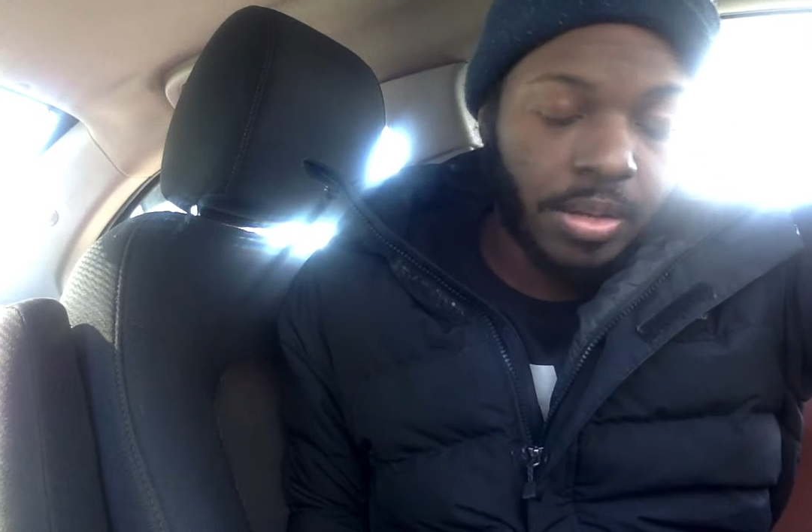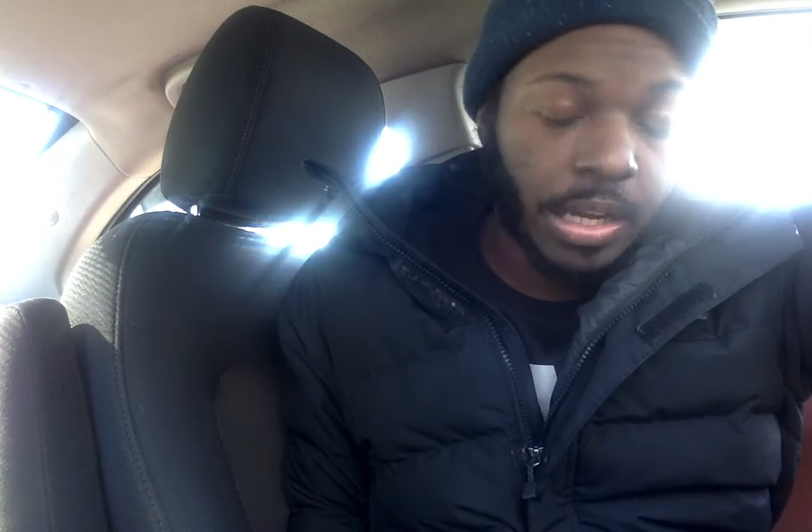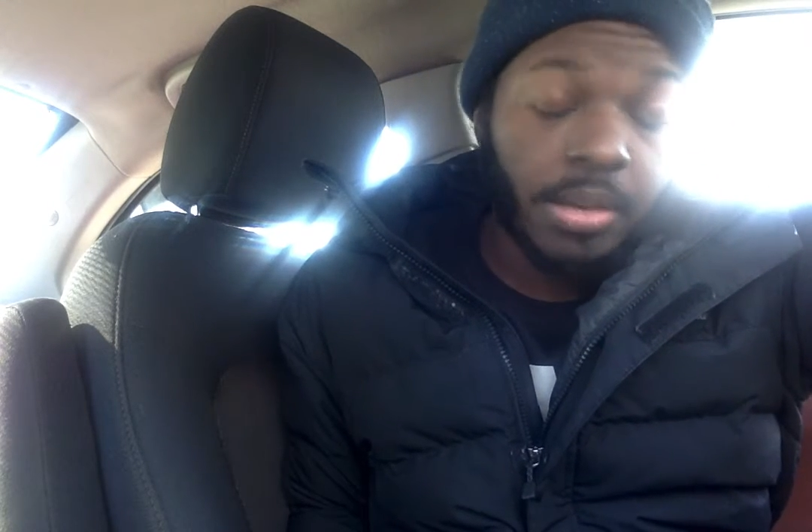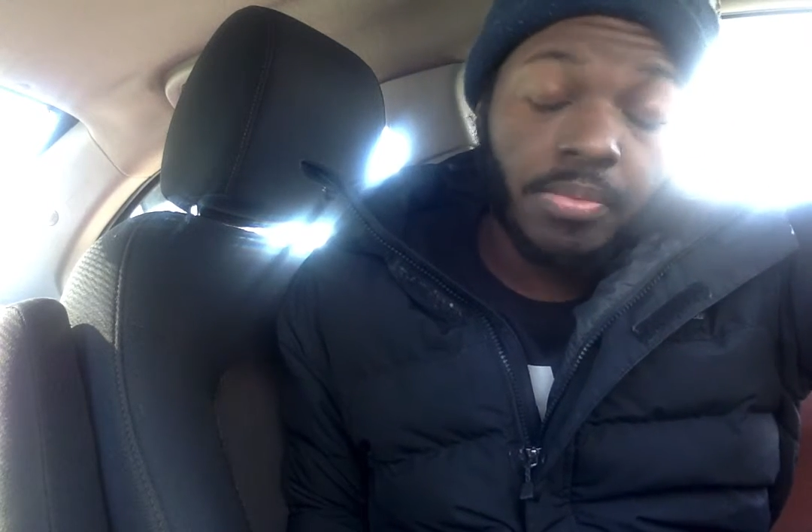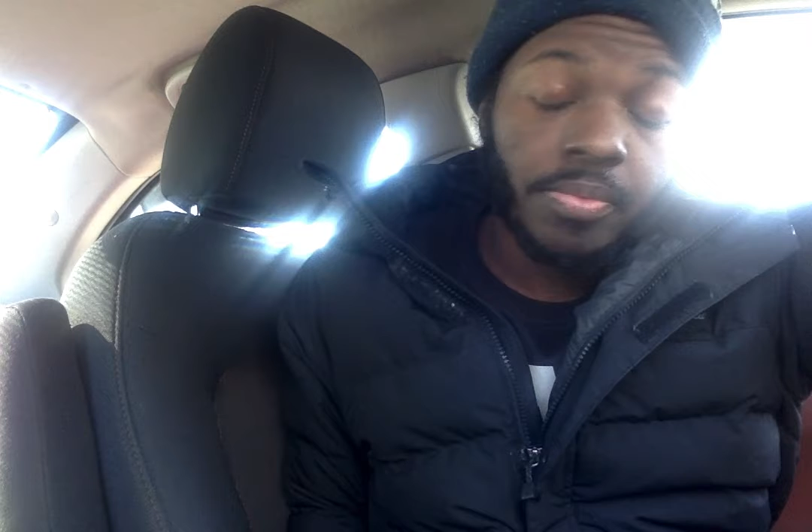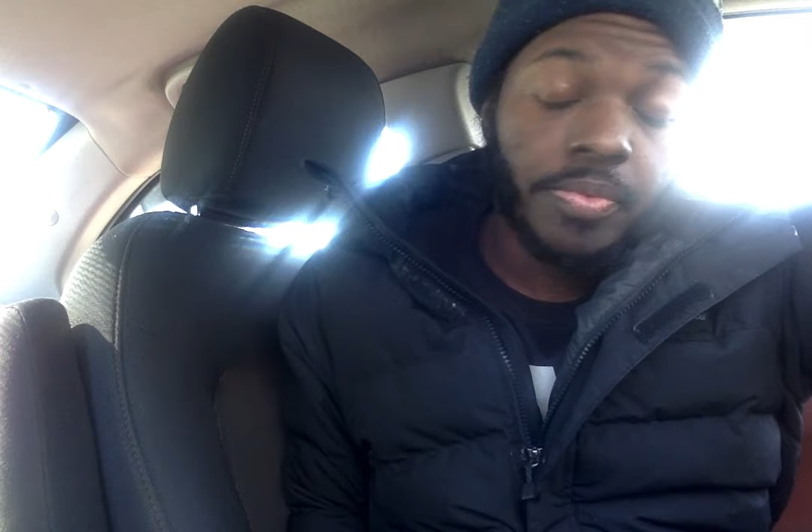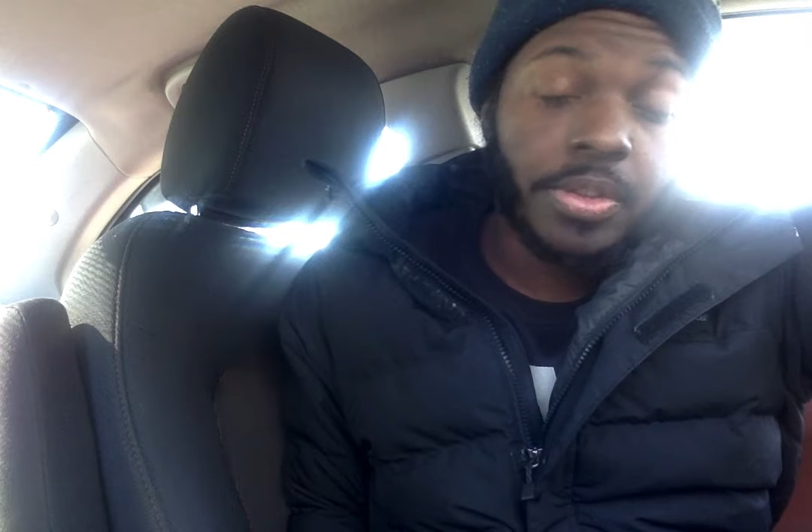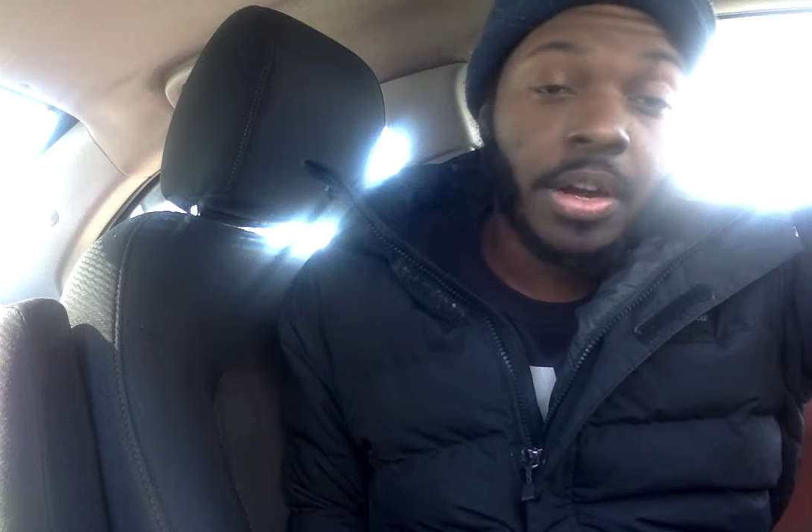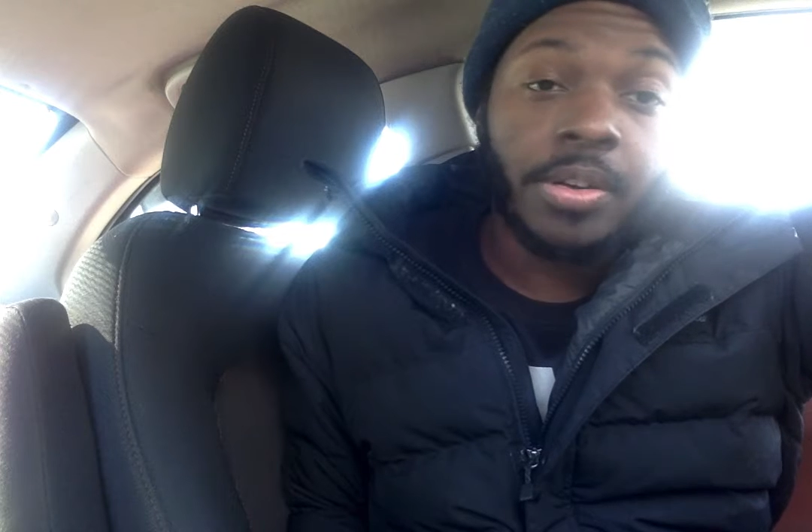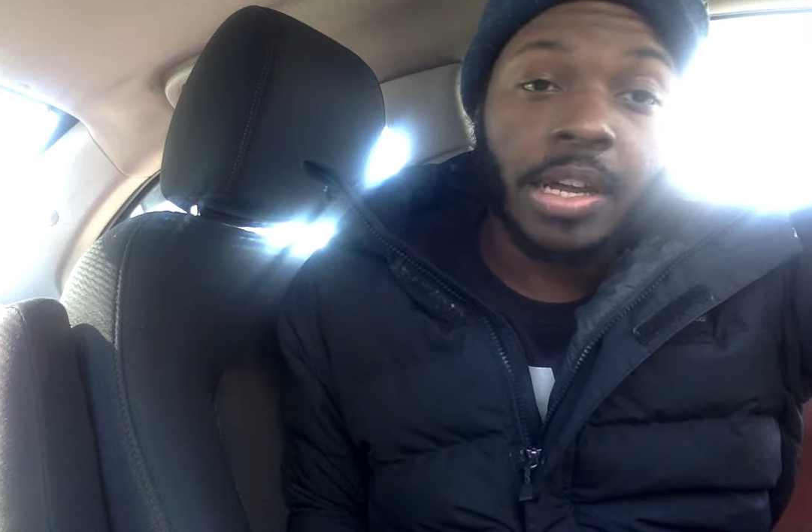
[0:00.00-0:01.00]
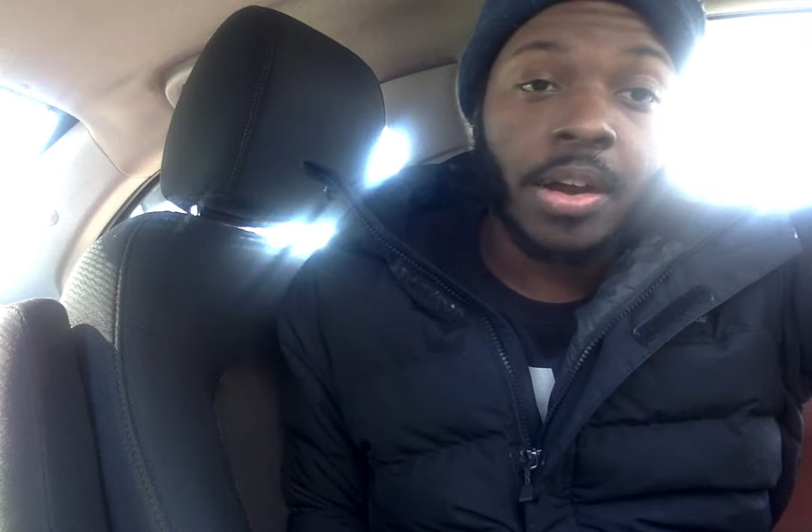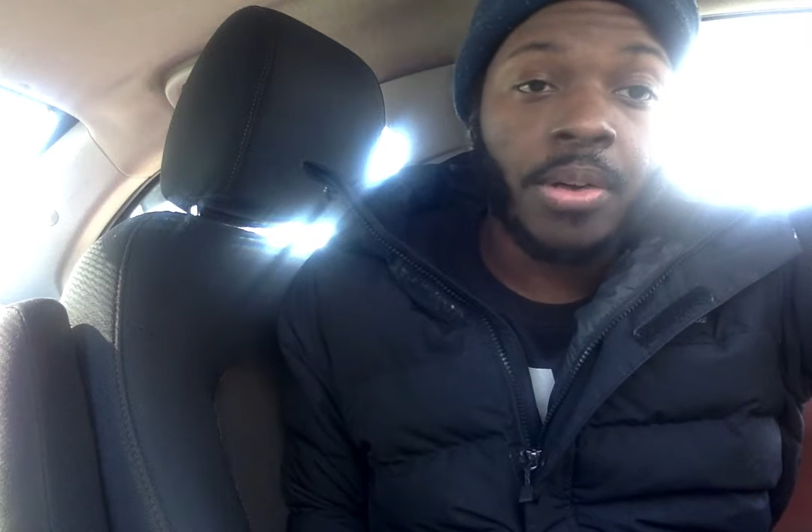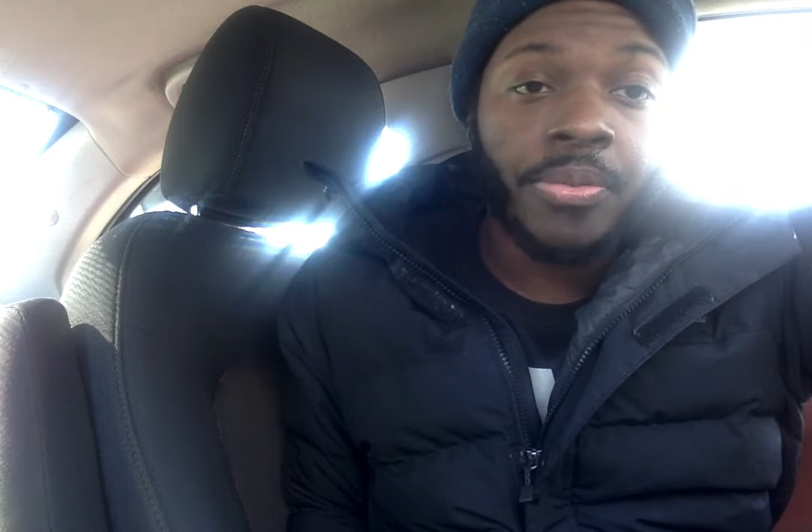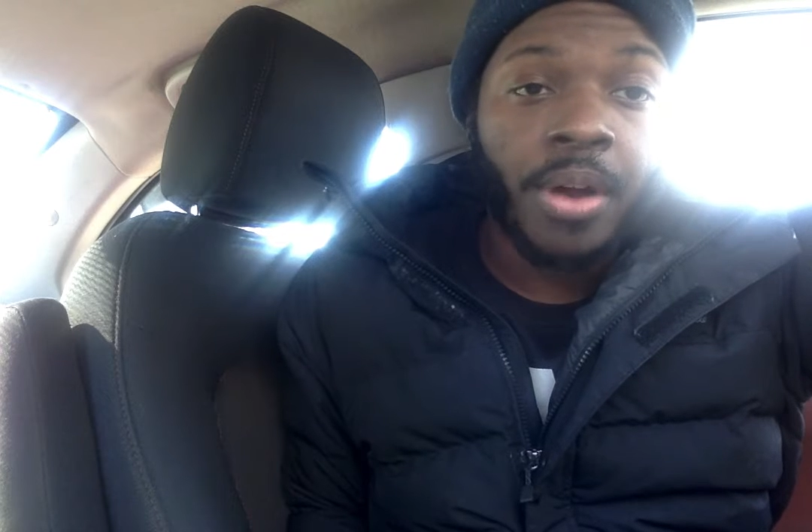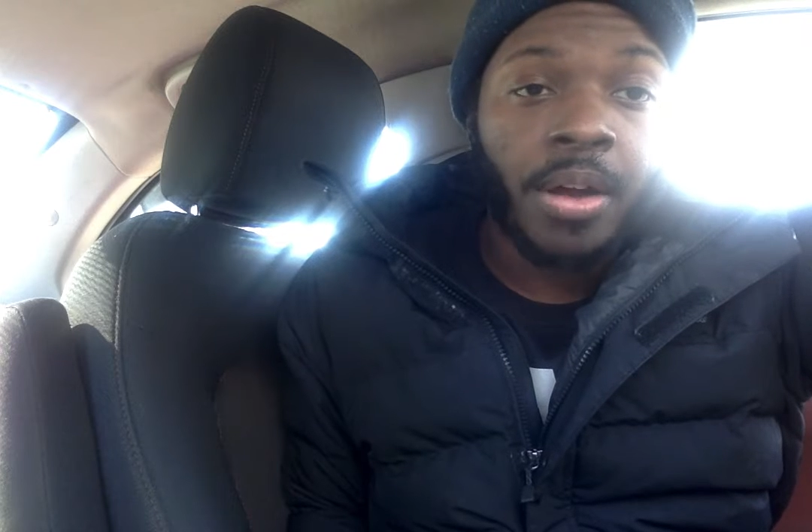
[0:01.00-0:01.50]
they
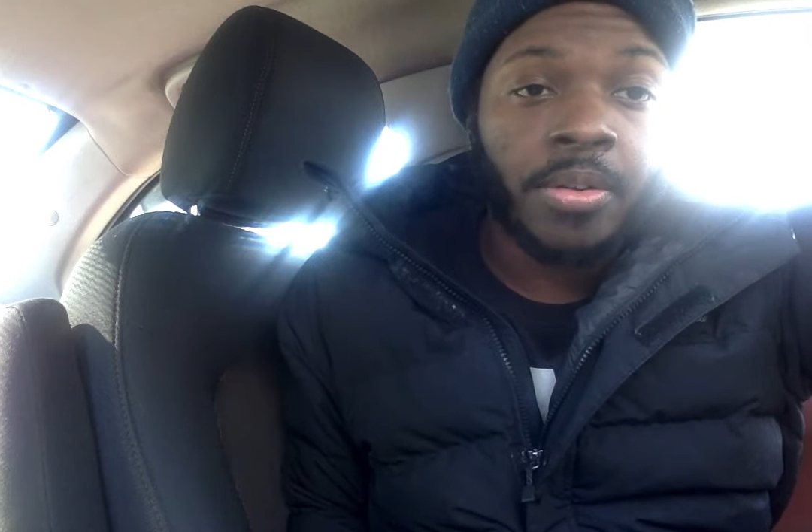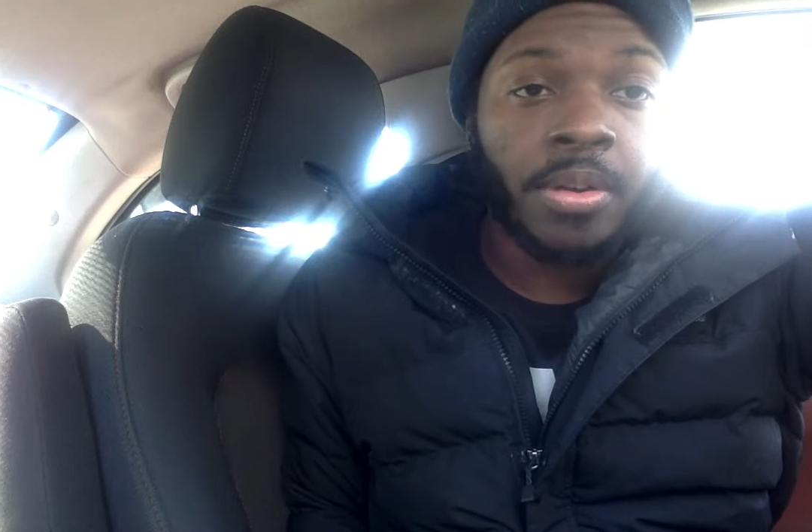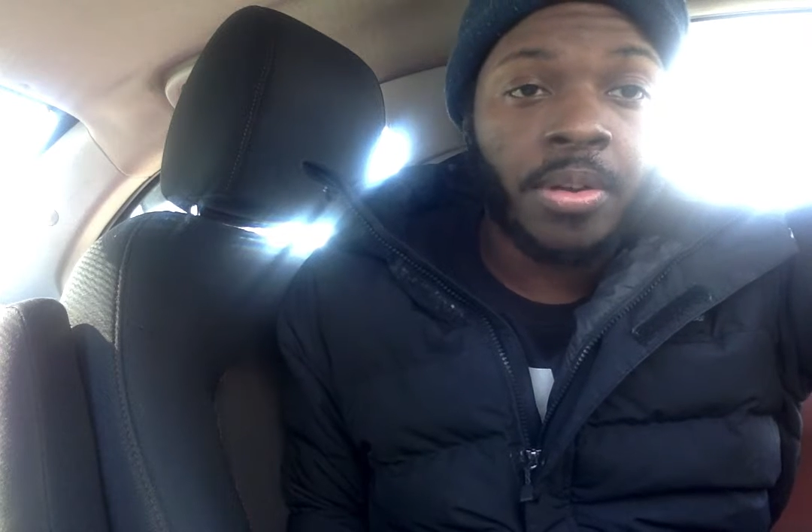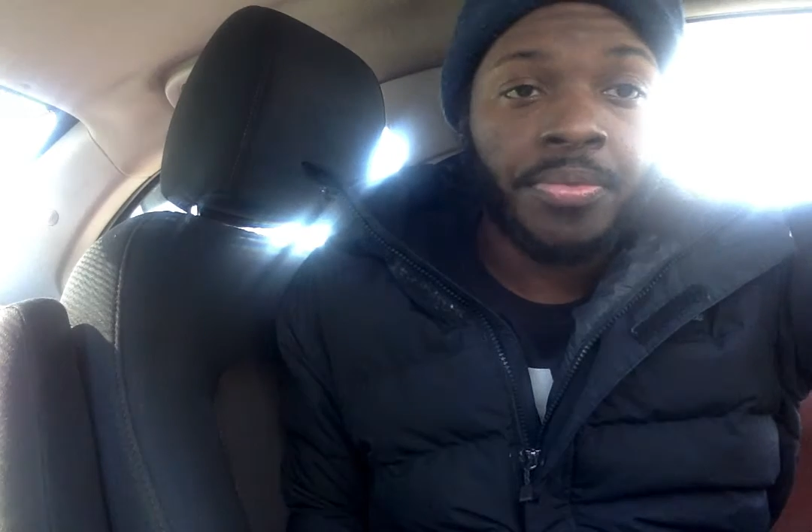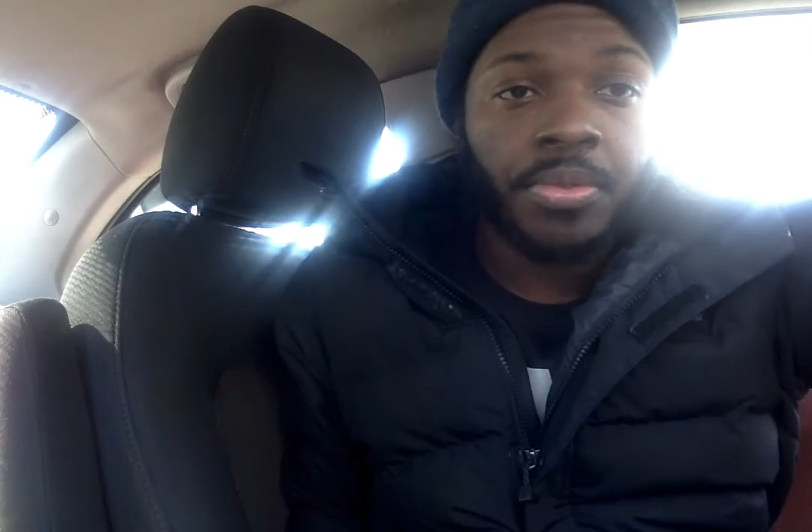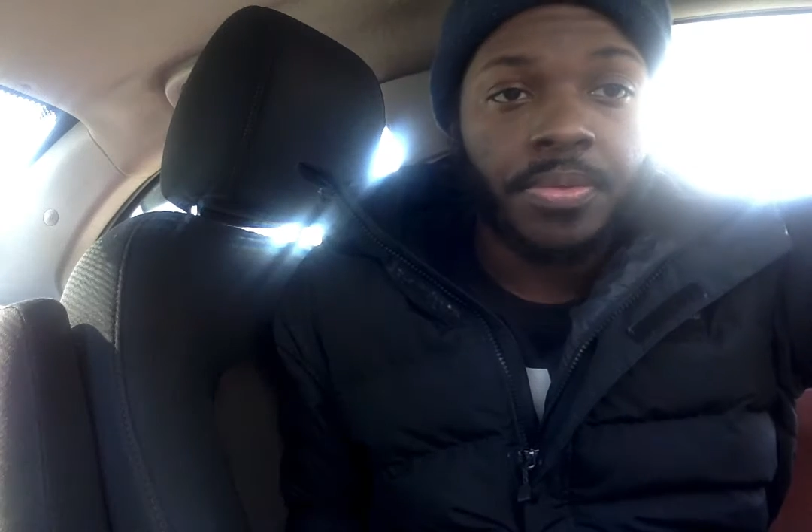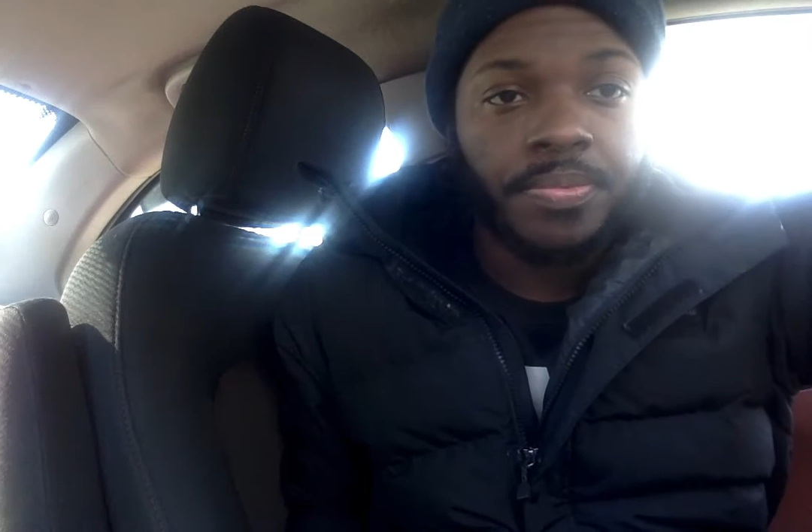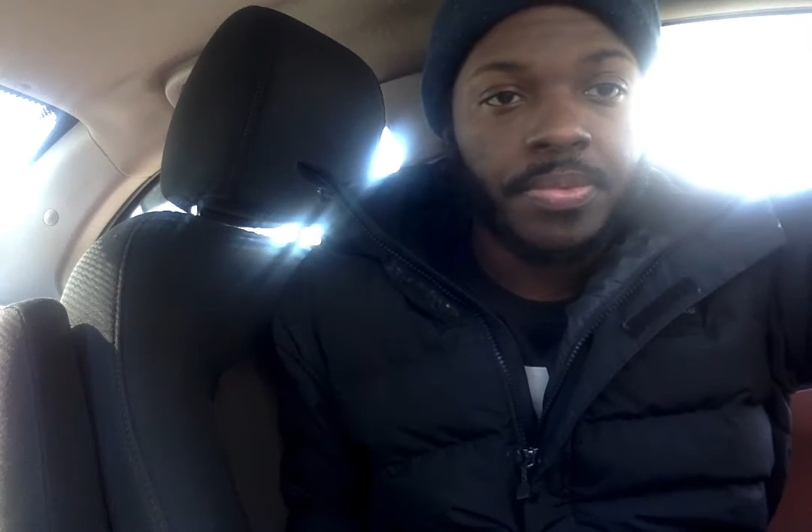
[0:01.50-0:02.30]
aren't fond of,